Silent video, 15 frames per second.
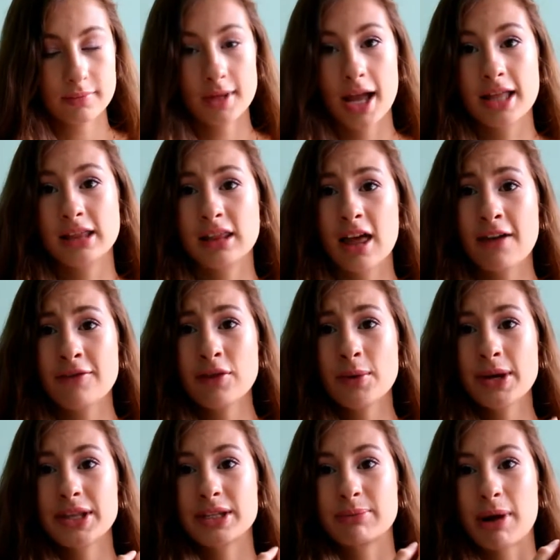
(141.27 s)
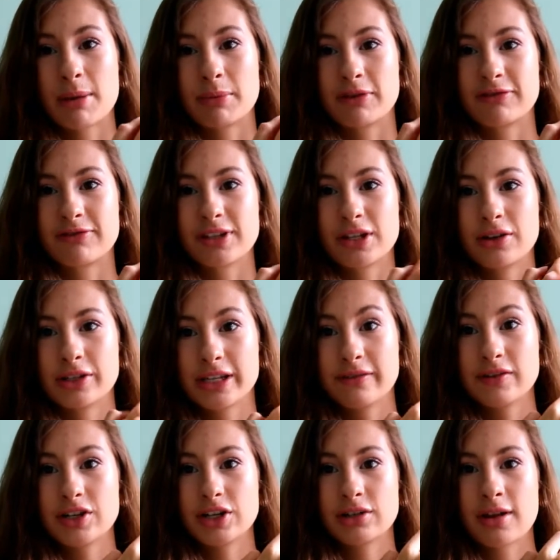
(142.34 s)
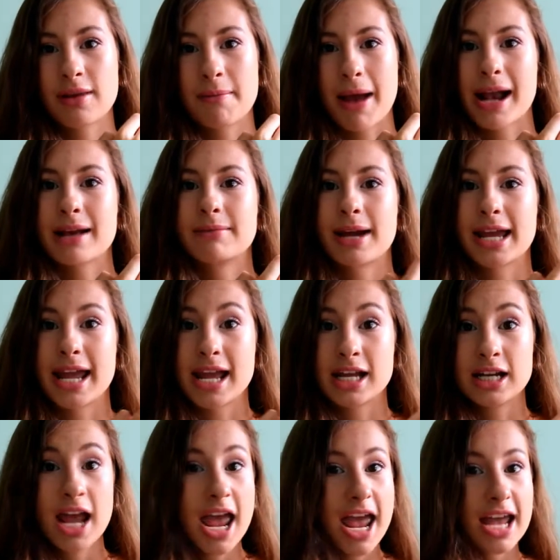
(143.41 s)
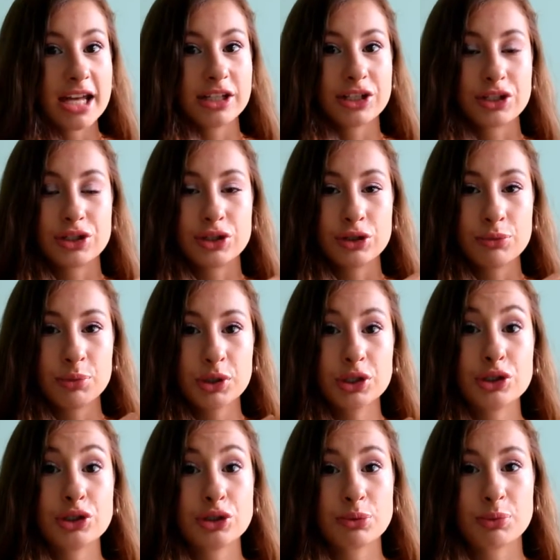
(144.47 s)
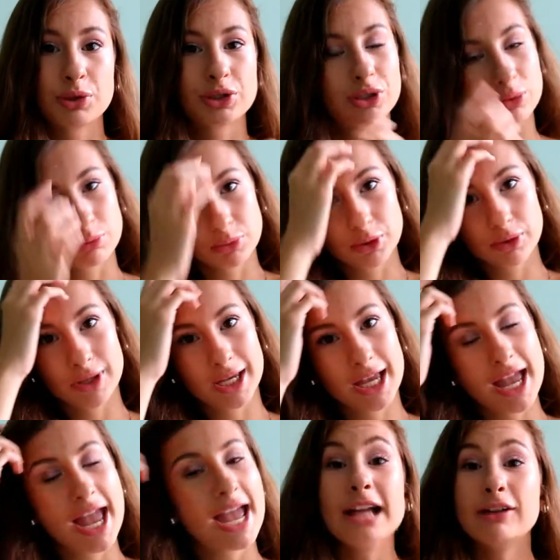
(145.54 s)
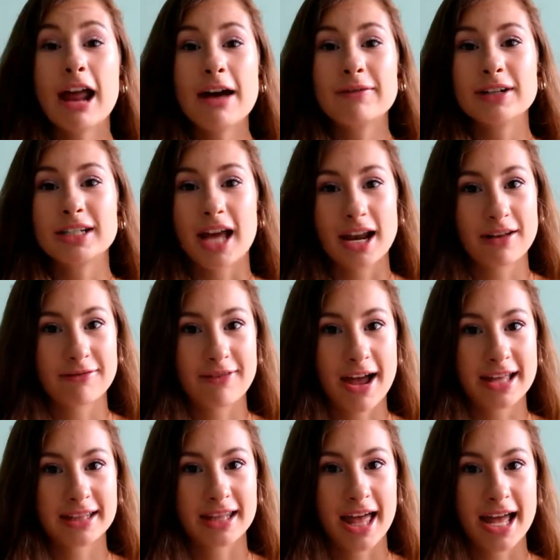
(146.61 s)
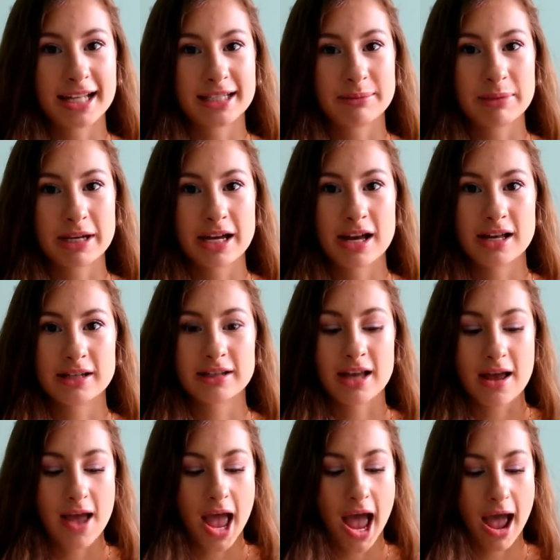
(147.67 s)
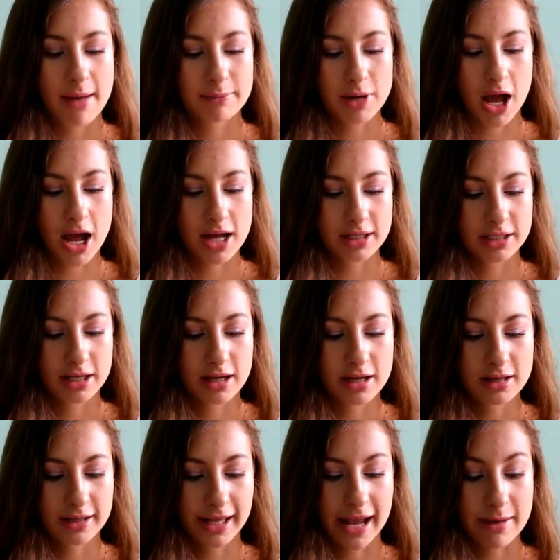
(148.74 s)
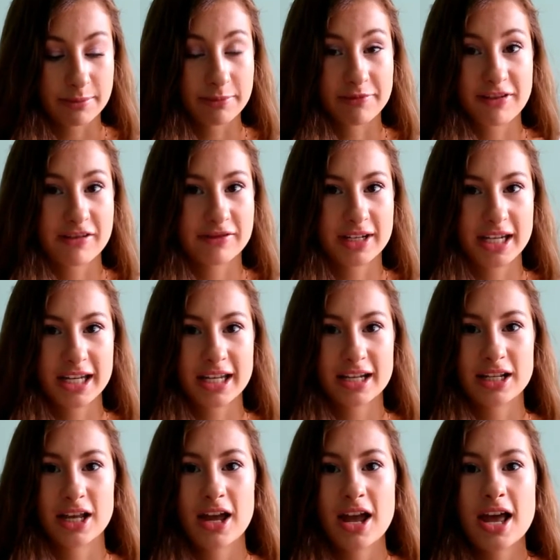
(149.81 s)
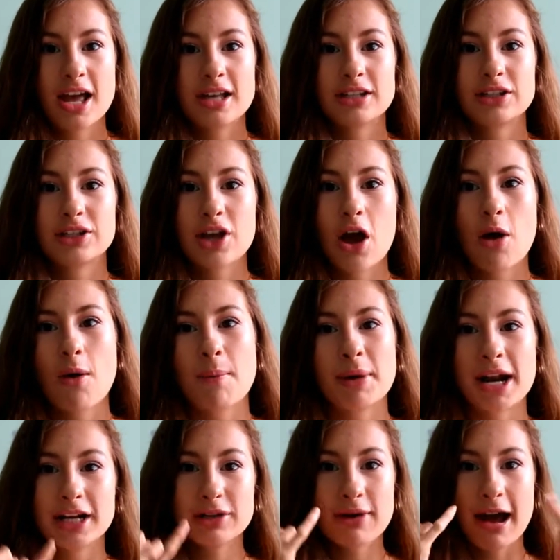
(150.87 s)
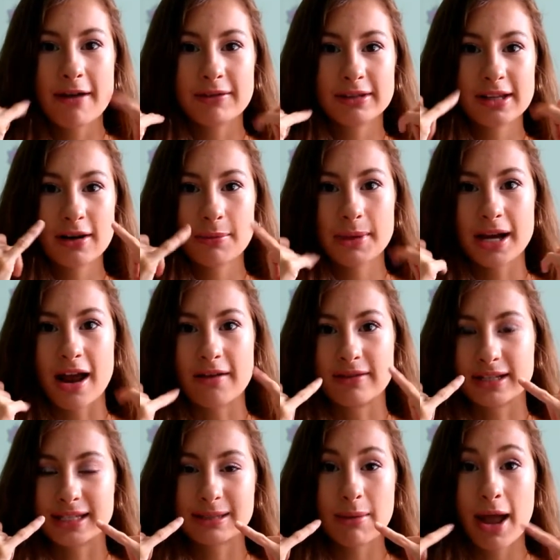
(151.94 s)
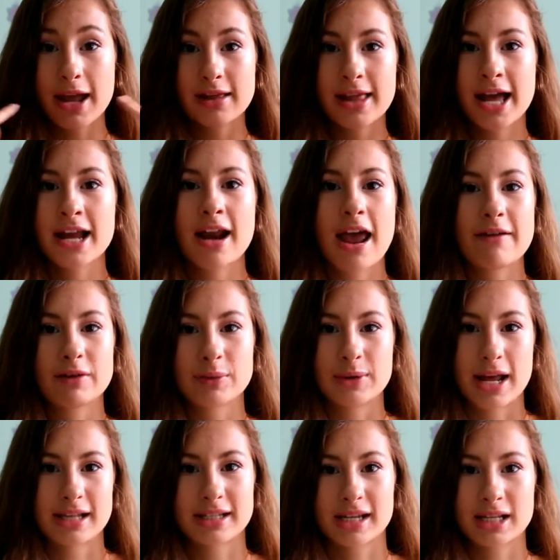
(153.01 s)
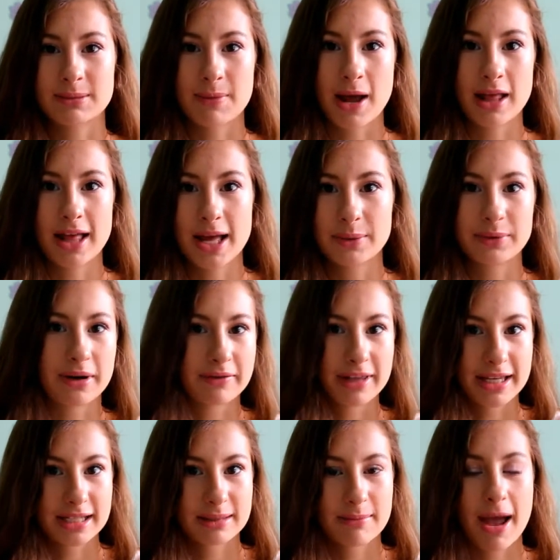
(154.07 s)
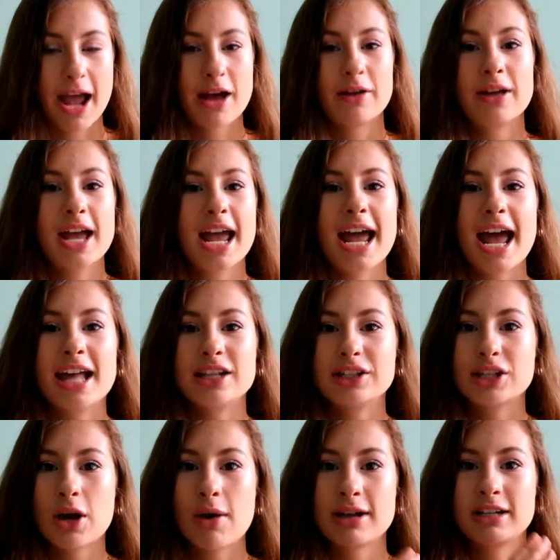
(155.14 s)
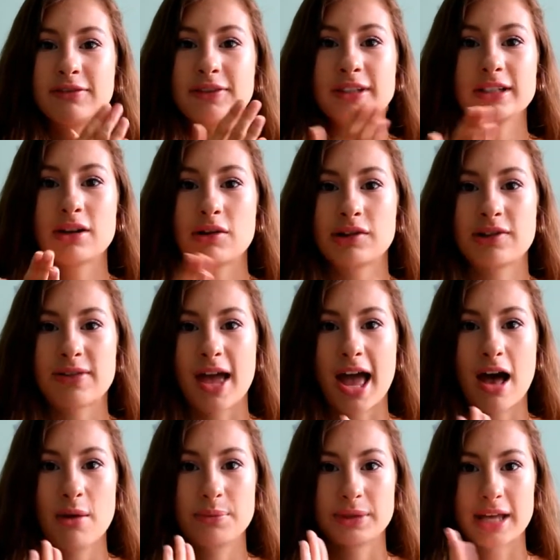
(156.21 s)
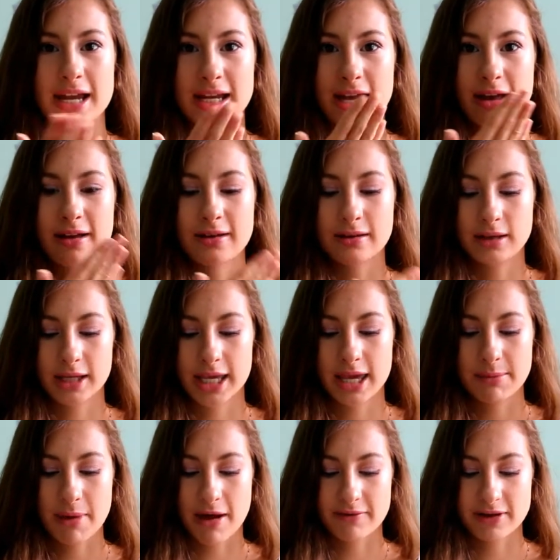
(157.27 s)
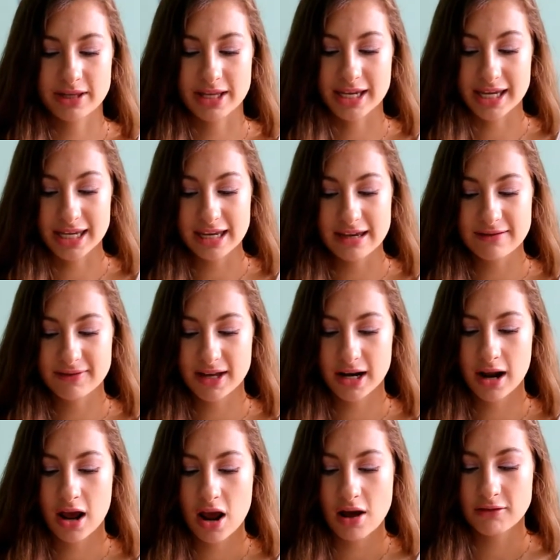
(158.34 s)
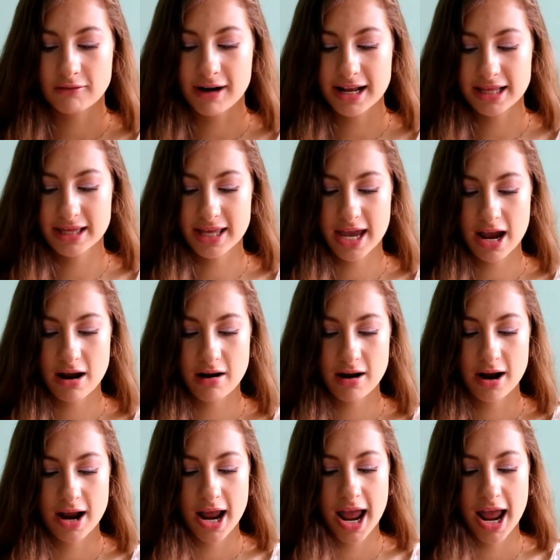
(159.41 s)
I love the way this primer feels, even just on the back of my hand. It's super, super smoothing. I don't have a ton of fine lines because I'm not, like, I'm 15. So, but I do have a little bit of a smile line. Everyone has like a smile line whenever they smile. And so I definitely noticed that helps like keep everything even right there.